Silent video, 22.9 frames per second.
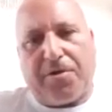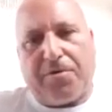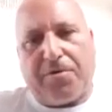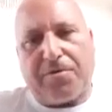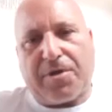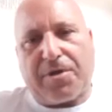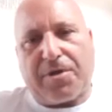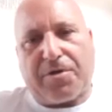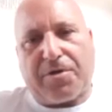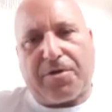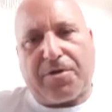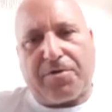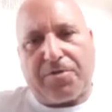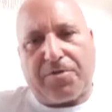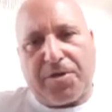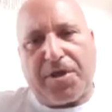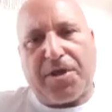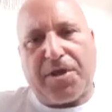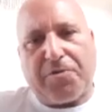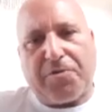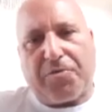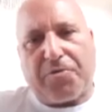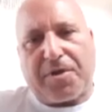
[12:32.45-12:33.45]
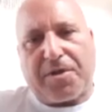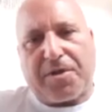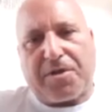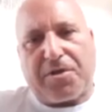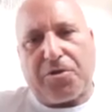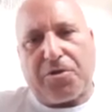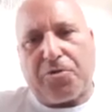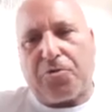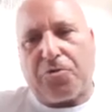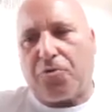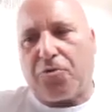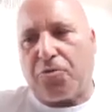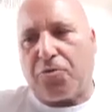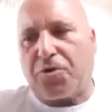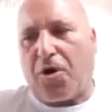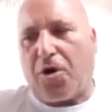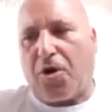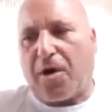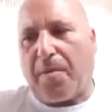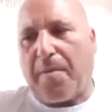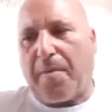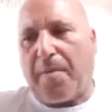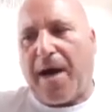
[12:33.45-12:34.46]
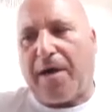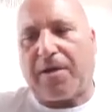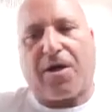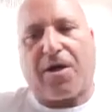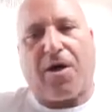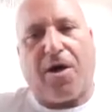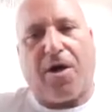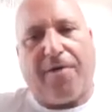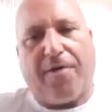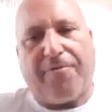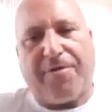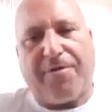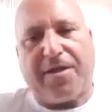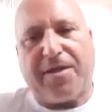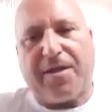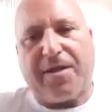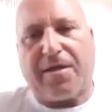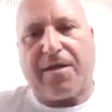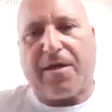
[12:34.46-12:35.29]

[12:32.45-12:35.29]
They're continuing to talk about COVID